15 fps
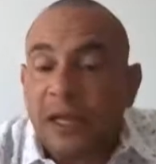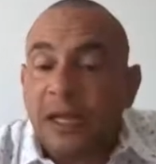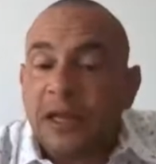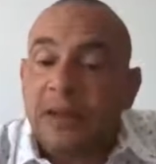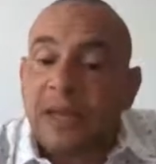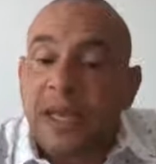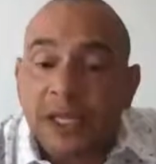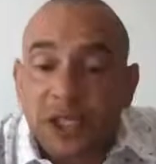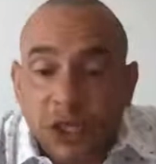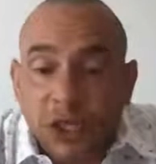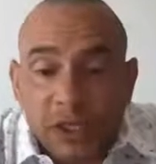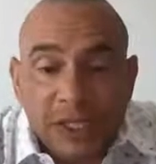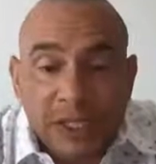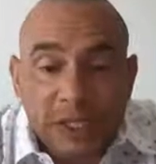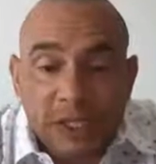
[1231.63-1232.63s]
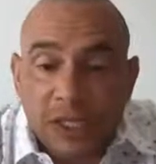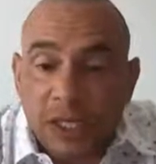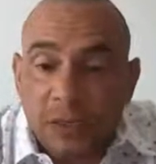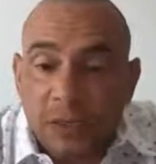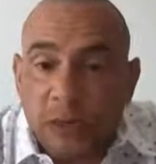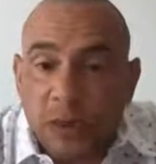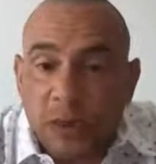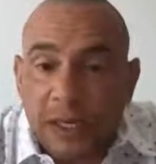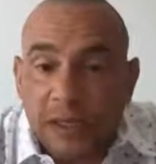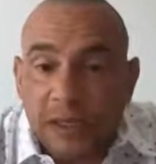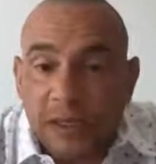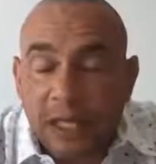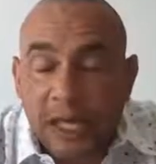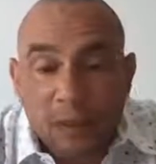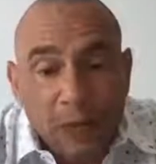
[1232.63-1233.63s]
the HRT is going to be ready, the
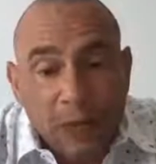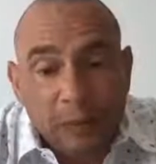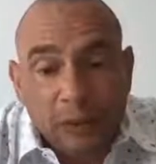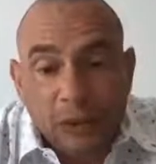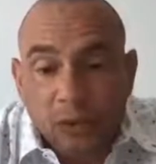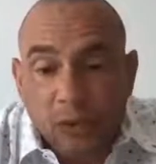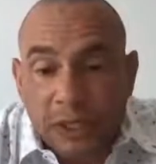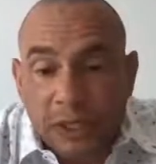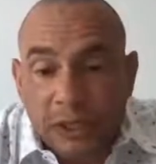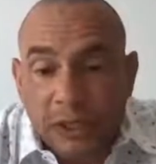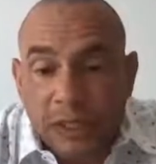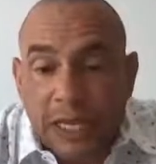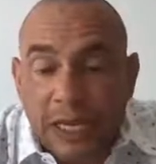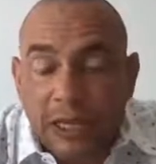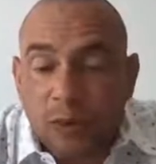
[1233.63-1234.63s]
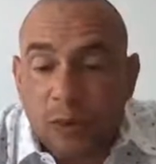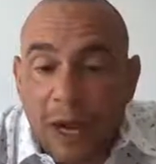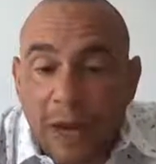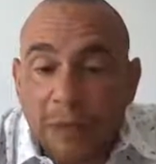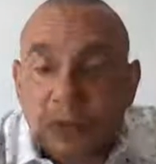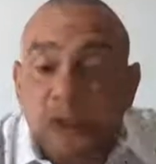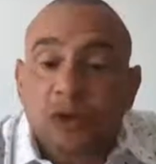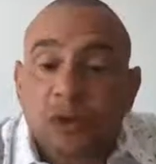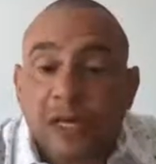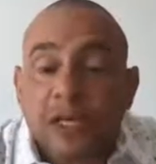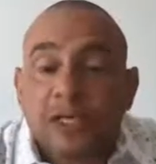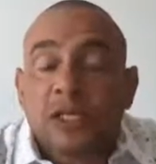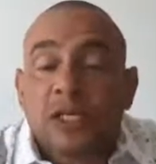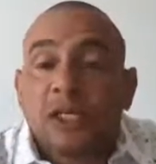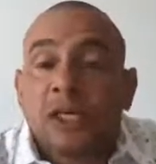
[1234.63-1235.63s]
light rapid
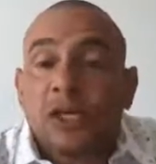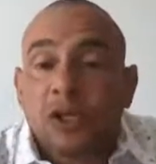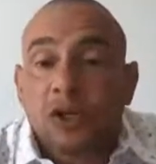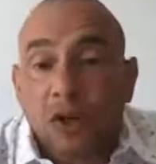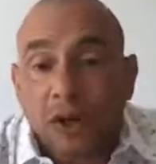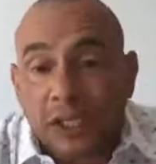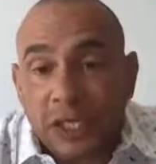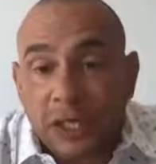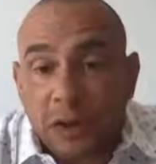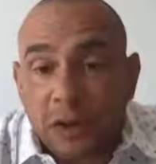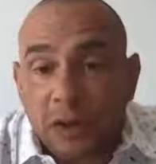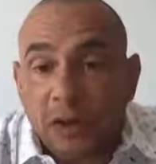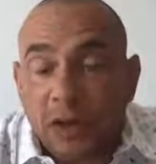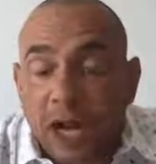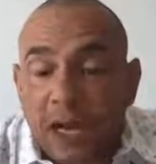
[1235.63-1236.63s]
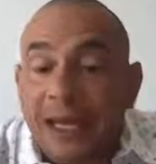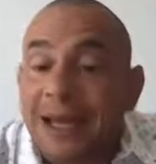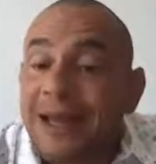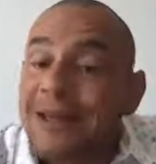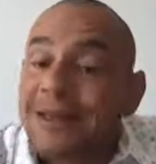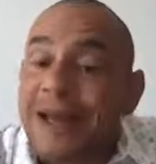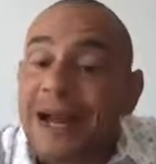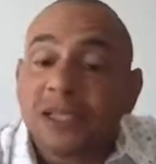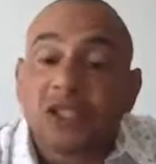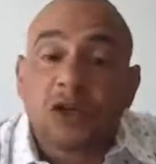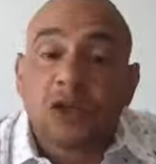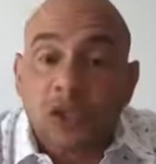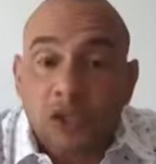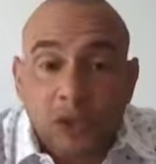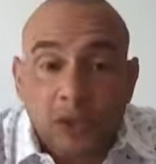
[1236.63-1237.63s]
transit, your Ontario line. That's
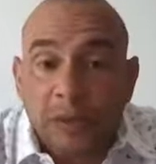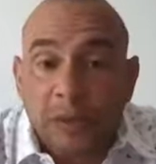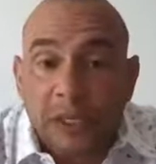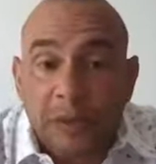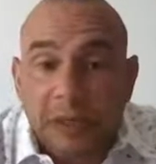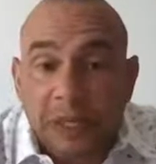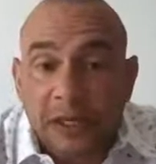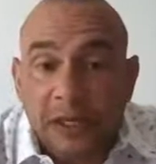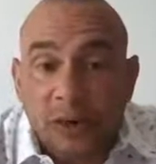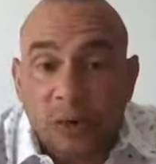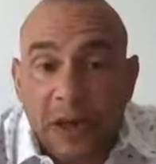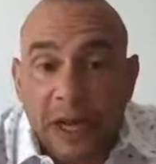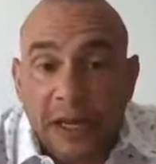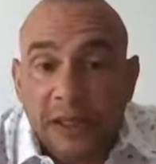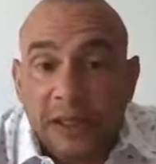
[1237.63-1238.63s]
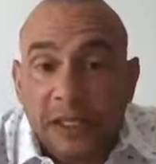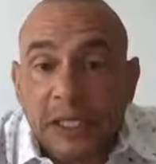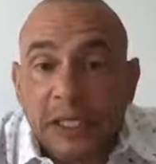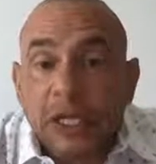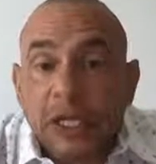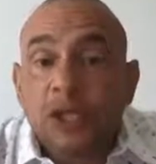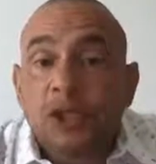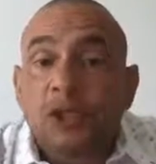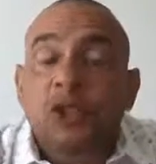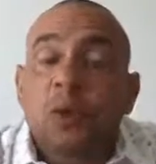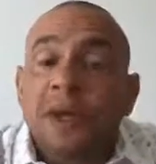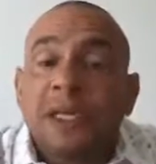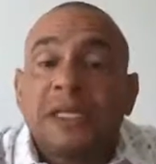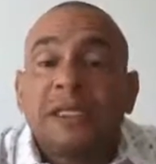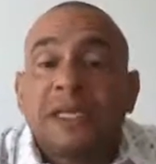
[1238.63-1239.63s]
also going to be a minute away. You're
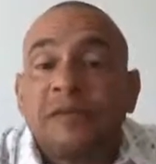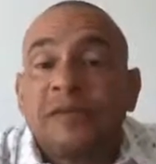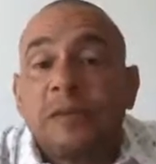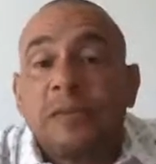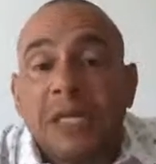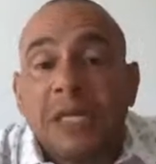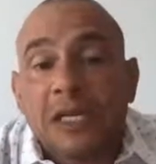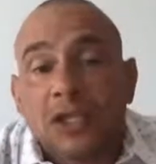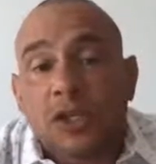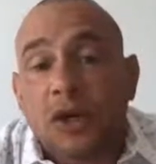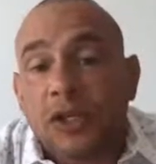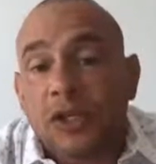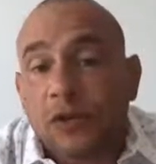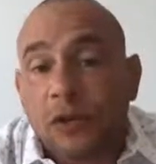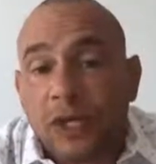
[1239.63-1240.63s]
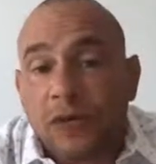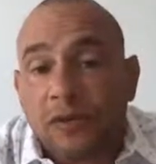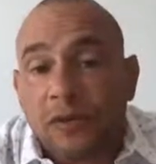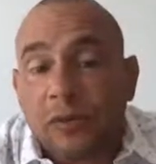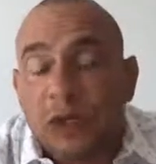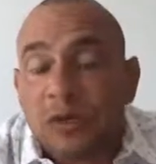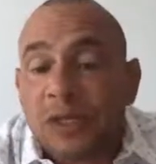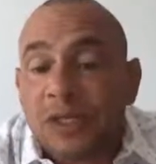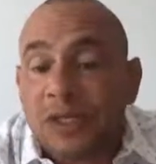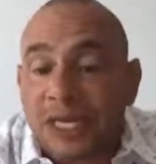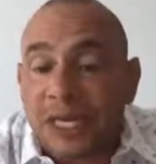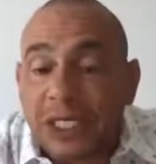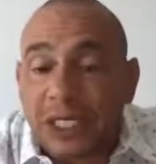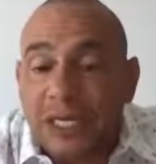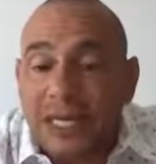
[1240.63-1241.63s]
27 minutes on the train from Union
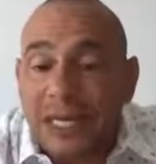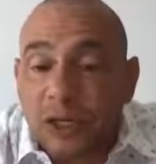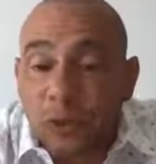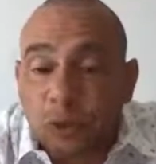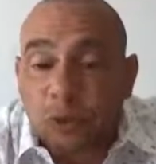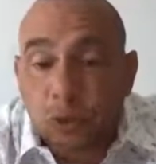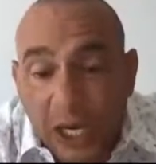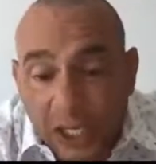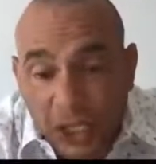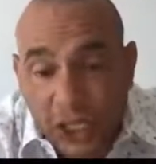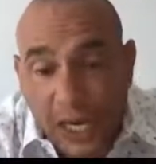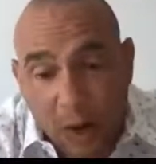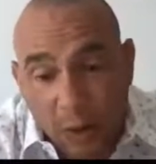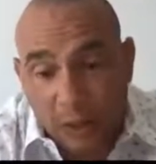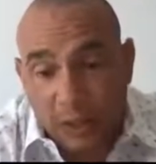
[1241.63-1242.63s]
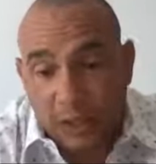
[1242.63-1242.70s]
Station in rush hour.